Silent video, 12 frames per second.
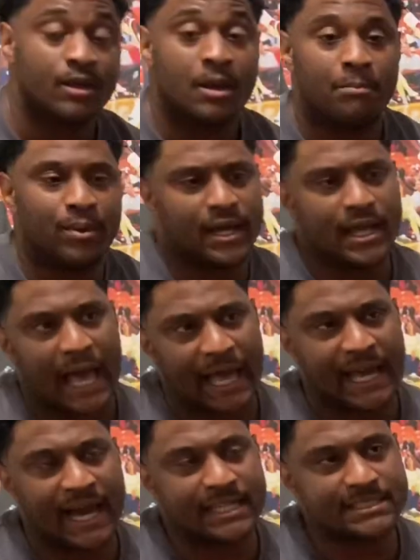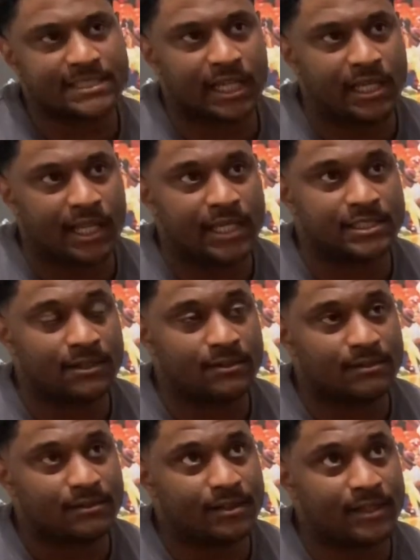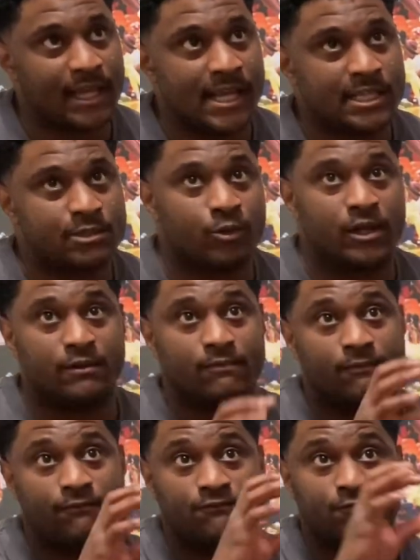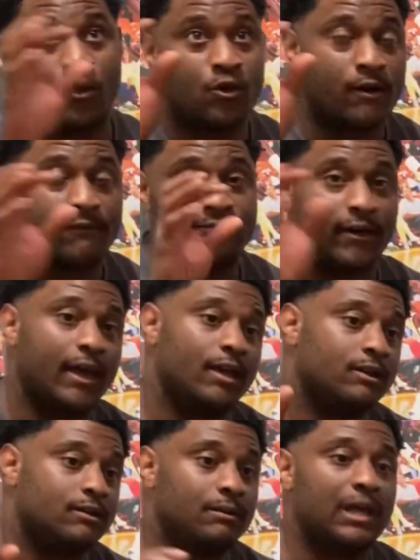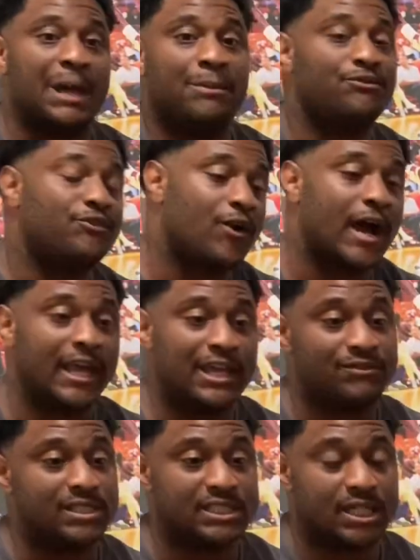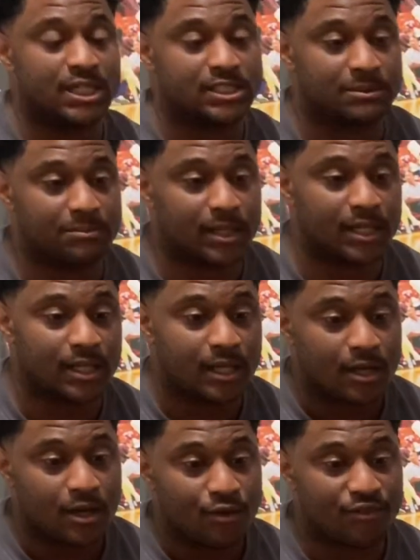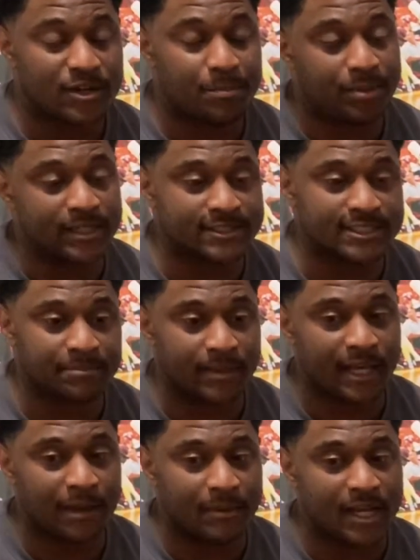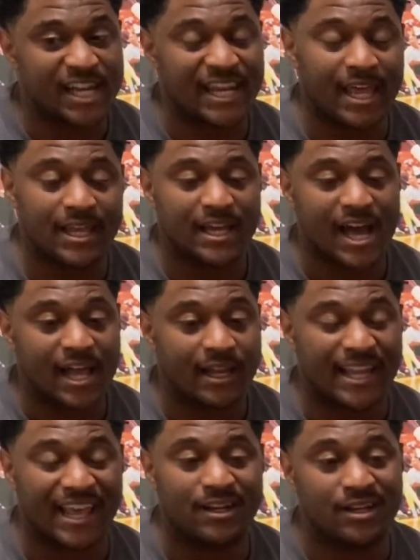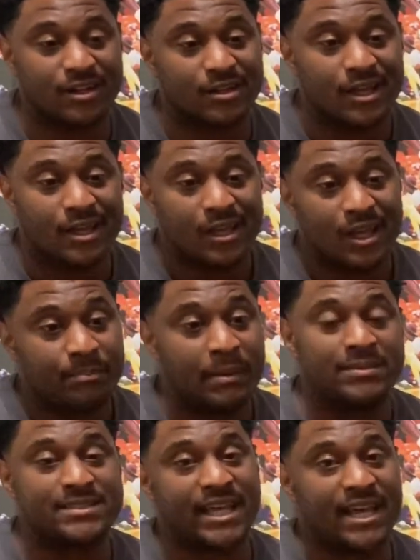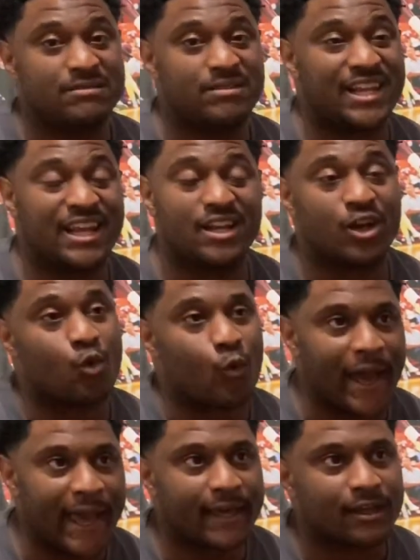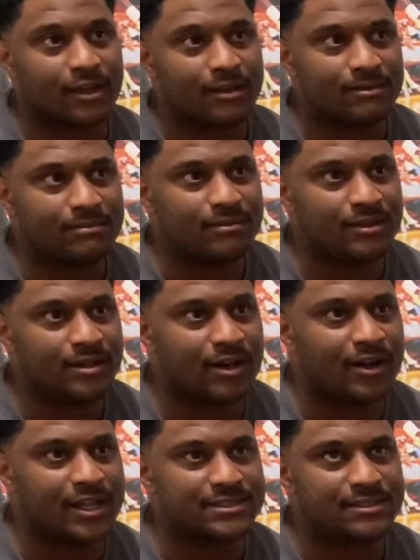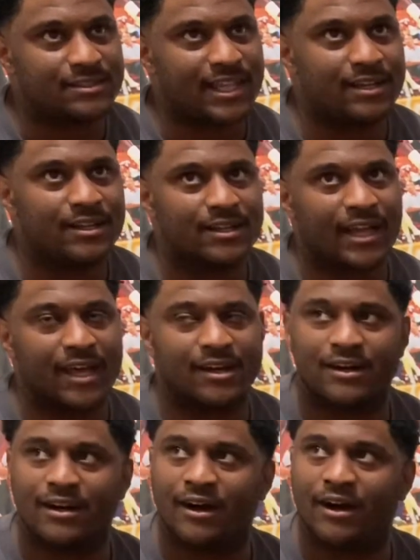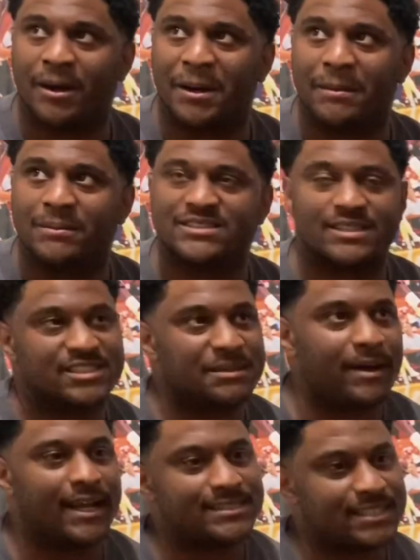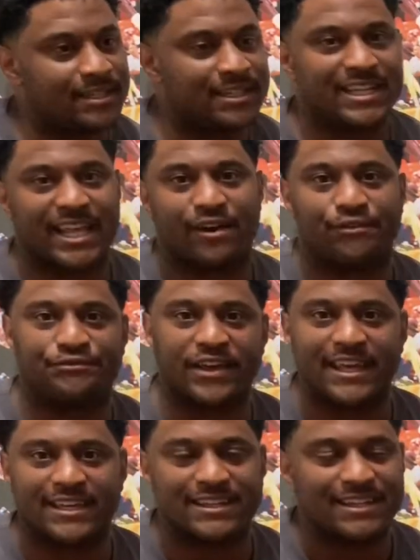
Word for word: But I gotta see these and these with full effect before I even judge them. But for the pictures, man, I mean, they they look. People saying they look whack. You know, they they look like a uh, somebody said they look like a fake,